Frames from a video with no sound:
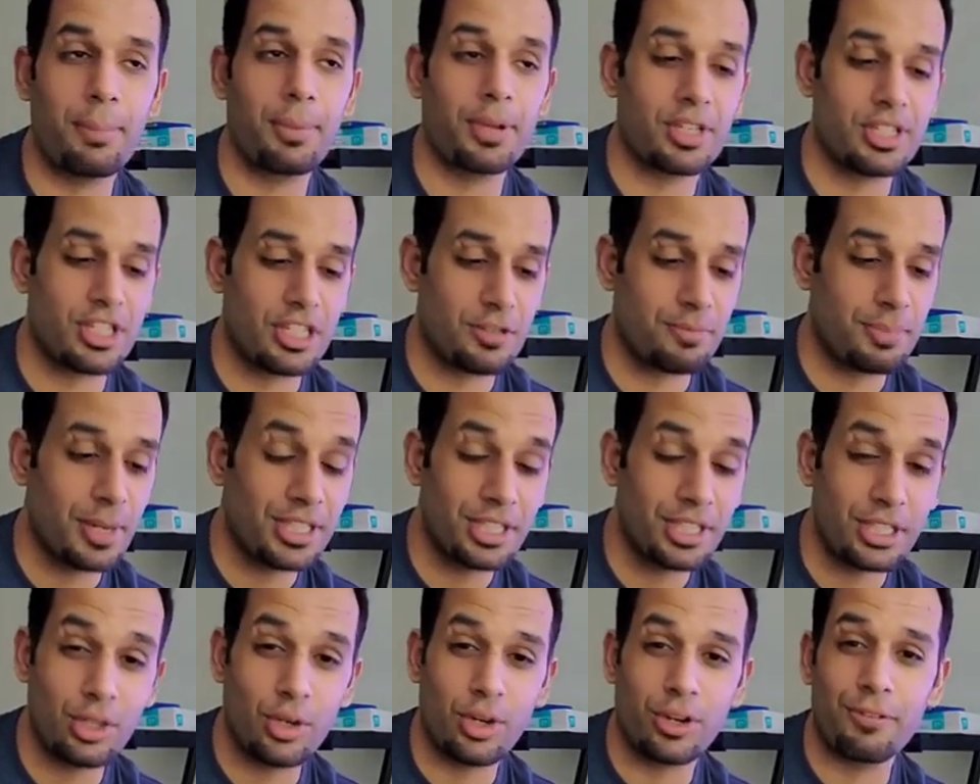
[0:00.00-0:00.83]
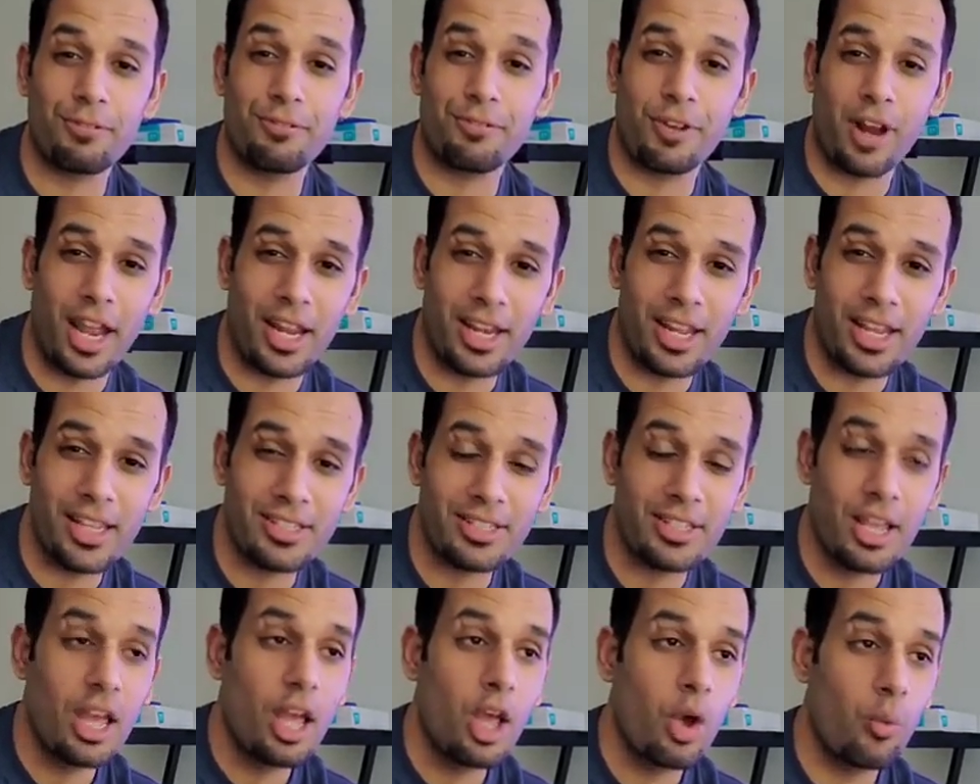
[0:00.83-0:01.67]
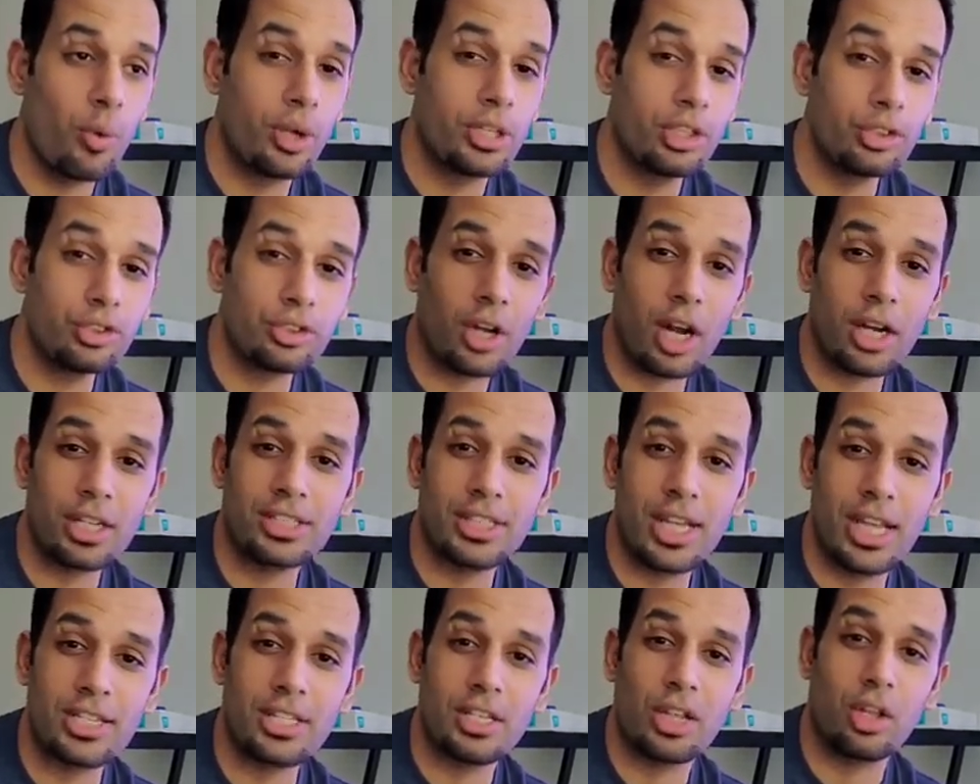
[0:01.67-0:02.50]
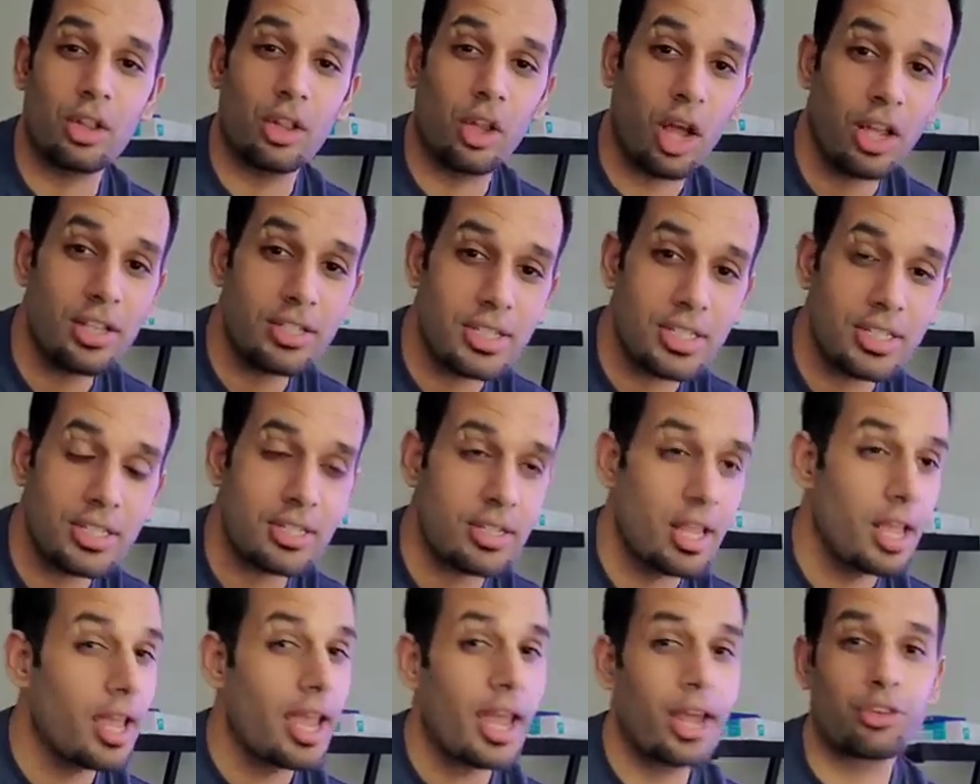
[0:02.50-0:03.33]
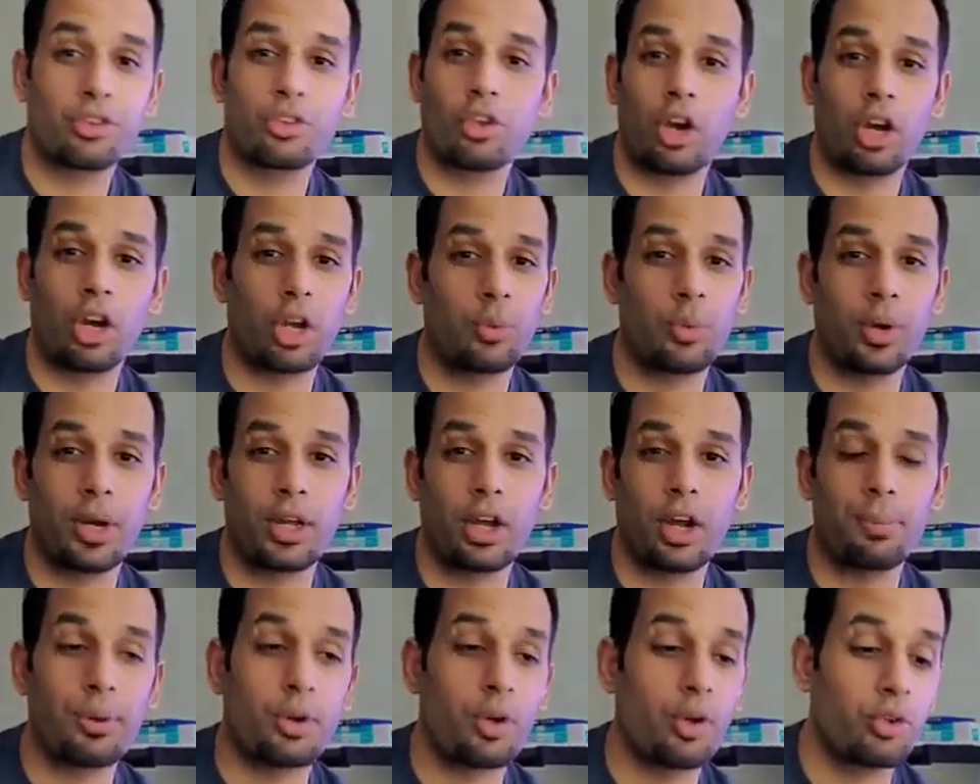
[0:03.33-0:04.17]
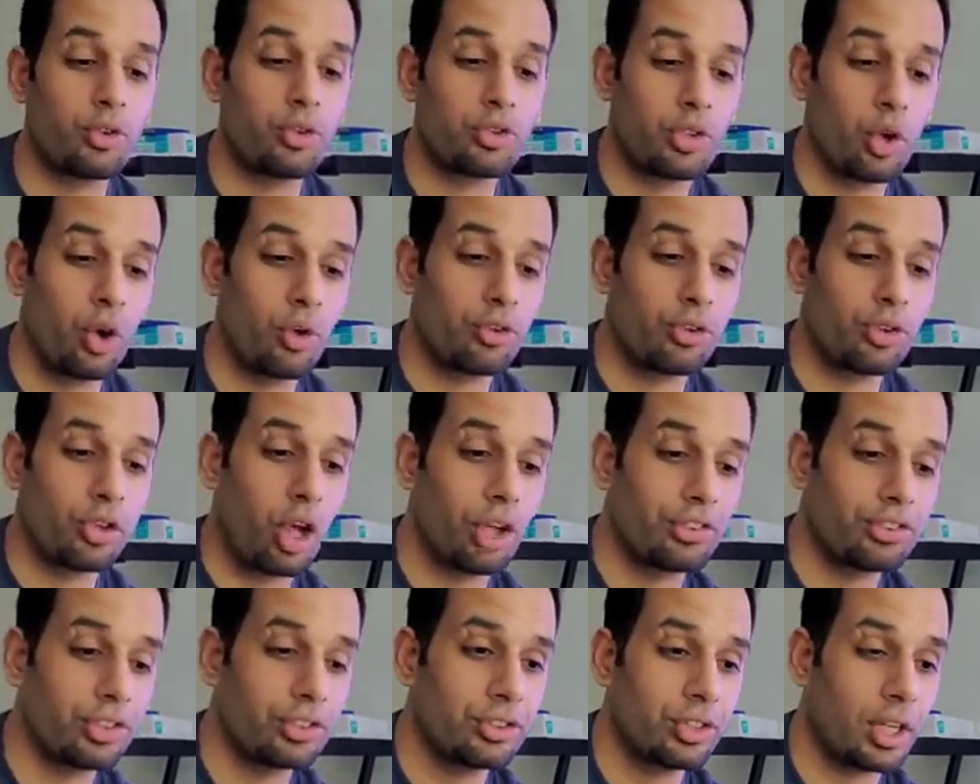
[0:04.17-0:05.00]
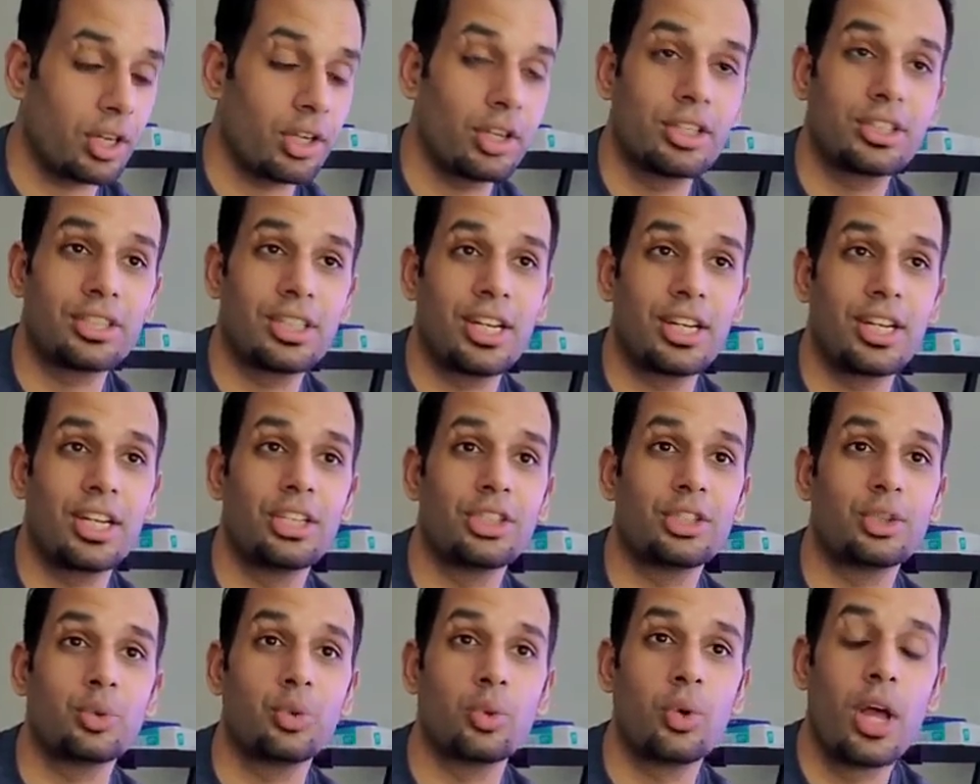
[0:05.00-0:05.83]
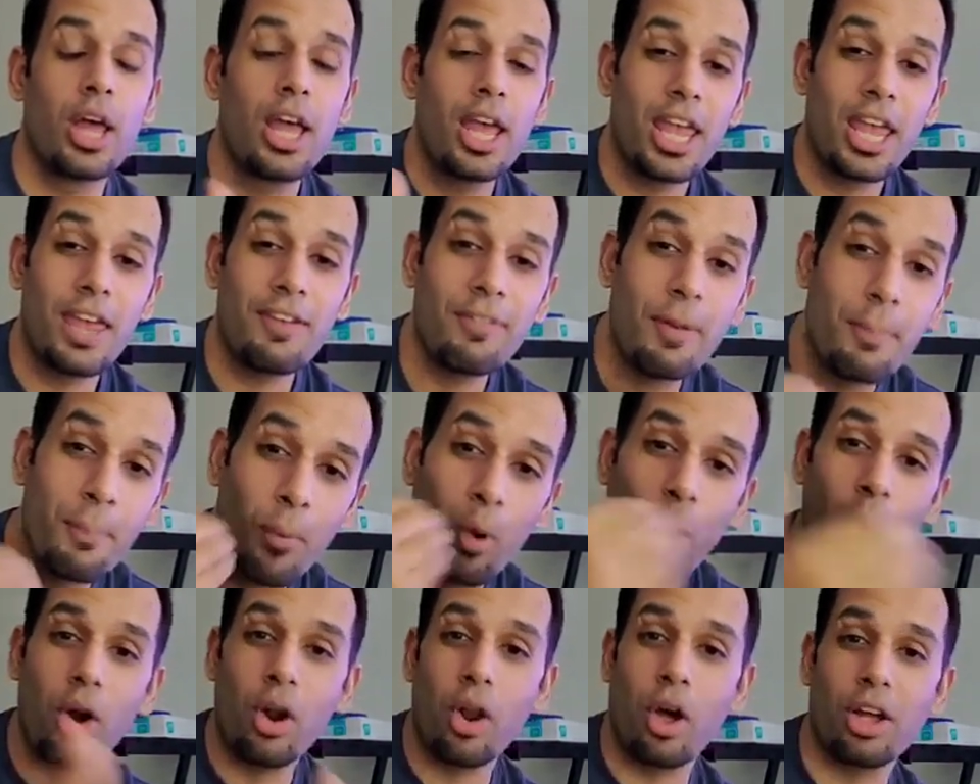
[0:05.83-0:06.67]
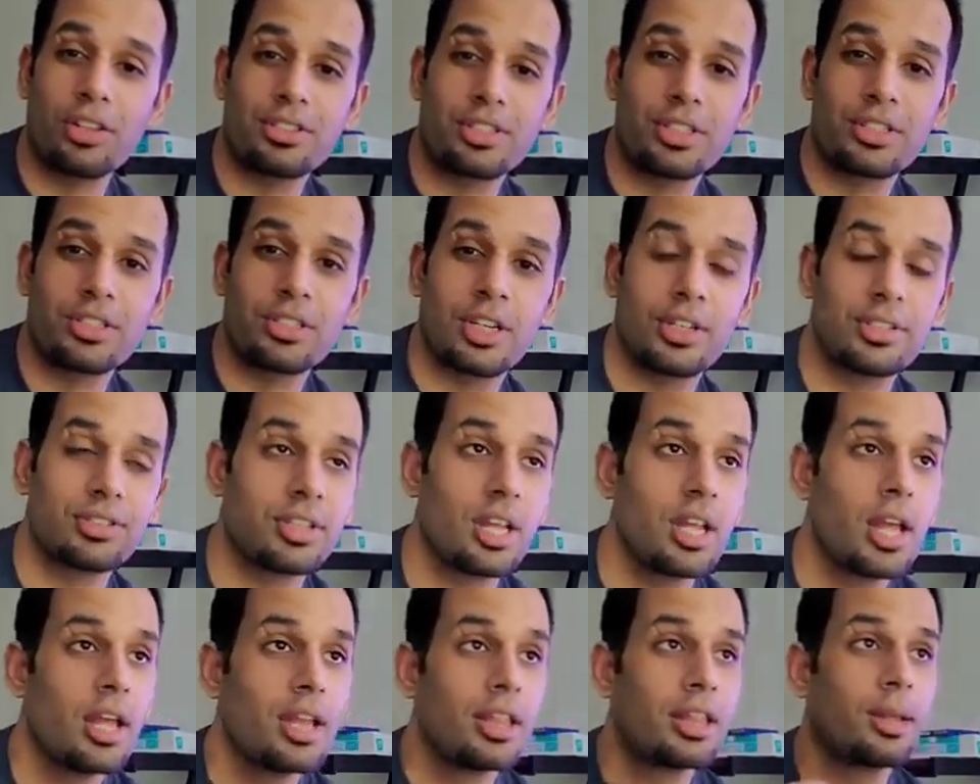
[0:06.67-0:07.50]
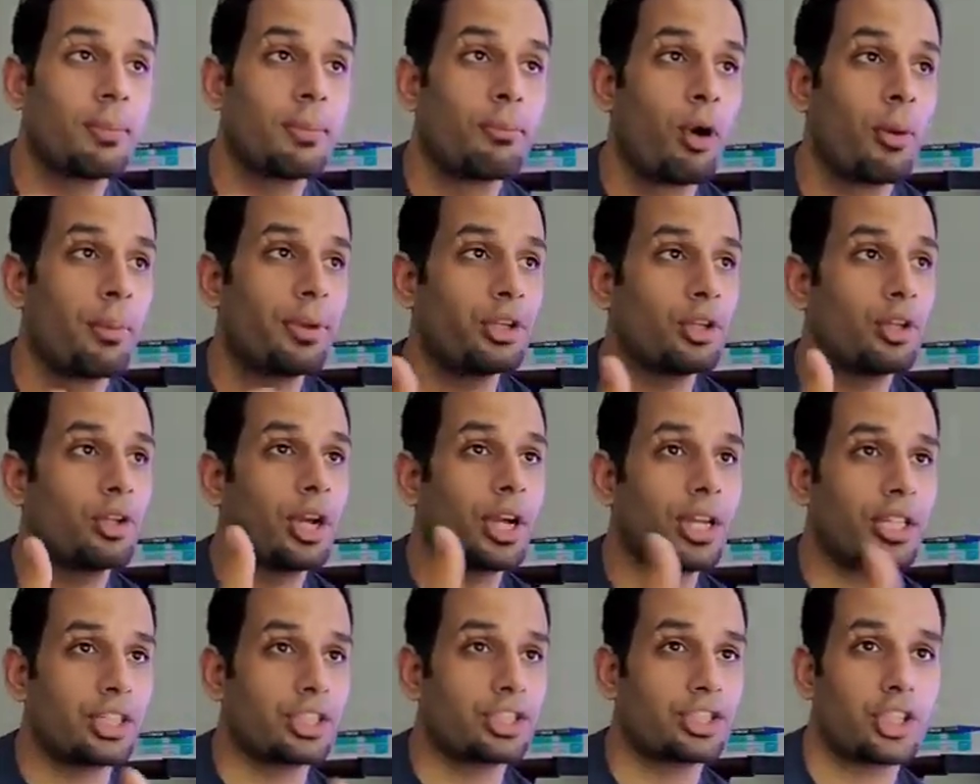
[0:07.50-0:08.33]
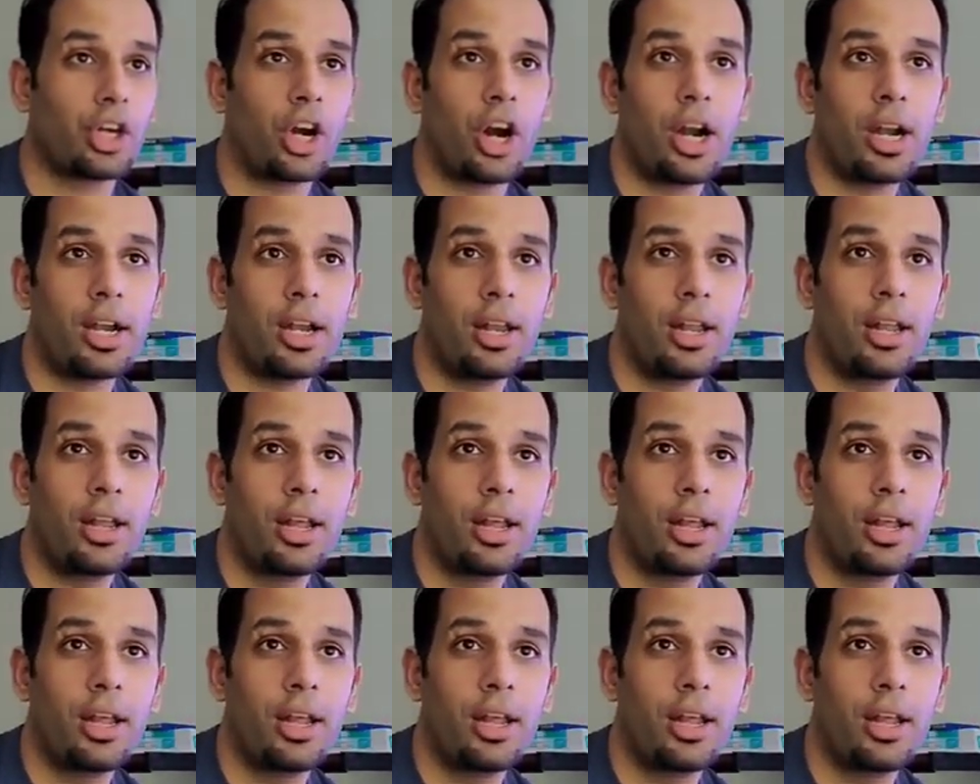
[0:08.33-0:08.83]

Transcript: Because especially on Fridays, when you start chasing losses, it's not going to work out because those losses are going to turn into even more losses. Because the moment you look at the chart,